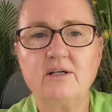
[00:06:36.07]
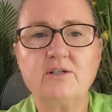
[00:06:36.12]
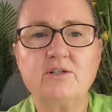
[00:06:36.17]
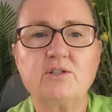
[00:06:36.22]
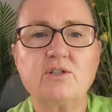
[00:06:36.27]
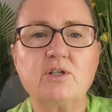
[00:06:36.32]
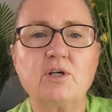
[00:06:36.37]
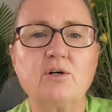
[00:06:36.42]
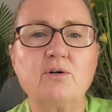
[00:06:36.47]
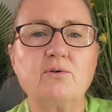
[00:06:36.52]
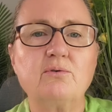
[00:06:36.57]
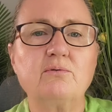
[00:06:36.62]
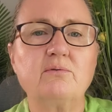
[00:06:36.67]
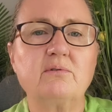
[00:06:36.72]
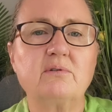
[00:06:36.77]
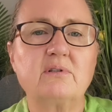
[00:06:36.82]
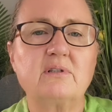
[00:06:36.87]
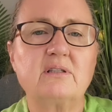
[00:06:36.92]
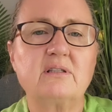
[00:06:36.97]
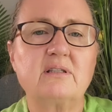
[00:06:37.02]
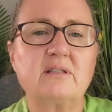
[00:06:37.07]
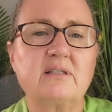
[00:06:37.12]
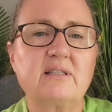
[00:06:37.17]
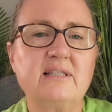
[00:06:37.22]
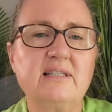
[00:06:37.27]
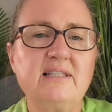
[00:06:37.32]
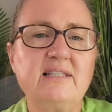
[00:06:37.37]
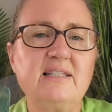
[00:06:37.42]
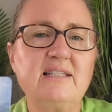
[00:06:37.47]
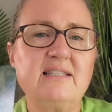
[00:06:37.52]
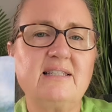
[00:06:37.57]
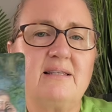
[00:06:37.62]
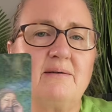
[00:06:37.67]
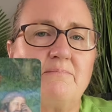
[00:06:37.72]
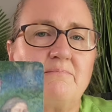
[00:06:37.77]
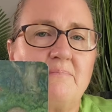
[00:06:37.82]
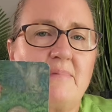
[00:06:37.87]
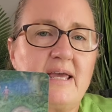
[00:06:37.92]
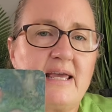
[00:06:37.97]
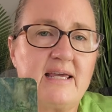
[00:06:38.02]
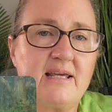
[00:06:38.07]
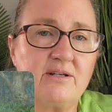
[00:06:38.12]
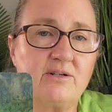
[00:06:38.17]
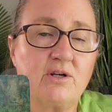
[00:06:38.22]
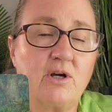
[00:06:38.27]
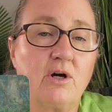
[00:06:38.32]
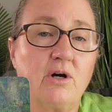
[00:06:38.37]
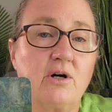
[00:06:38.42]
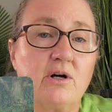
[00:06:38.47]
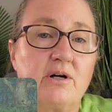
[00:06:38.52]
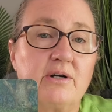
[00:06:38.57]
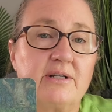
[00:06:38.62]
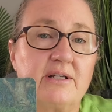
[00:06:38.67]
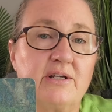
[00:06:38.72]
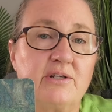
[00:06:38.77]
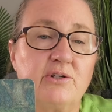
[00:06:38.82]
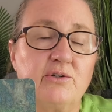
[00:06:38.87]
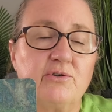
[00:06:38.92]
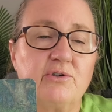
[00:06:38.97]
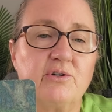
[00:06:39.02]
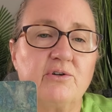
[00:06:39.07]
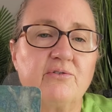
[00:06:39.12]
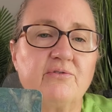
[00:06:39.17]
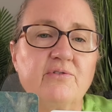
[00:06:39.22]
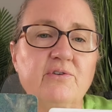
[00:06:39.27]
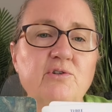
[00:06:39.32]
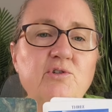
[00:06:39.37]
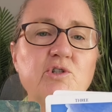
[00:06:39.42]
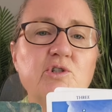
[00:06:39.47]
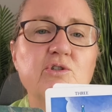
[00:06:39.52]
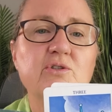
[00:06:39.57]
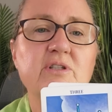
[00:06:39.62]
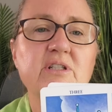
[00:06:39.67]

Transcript: So this is the main card in your near future.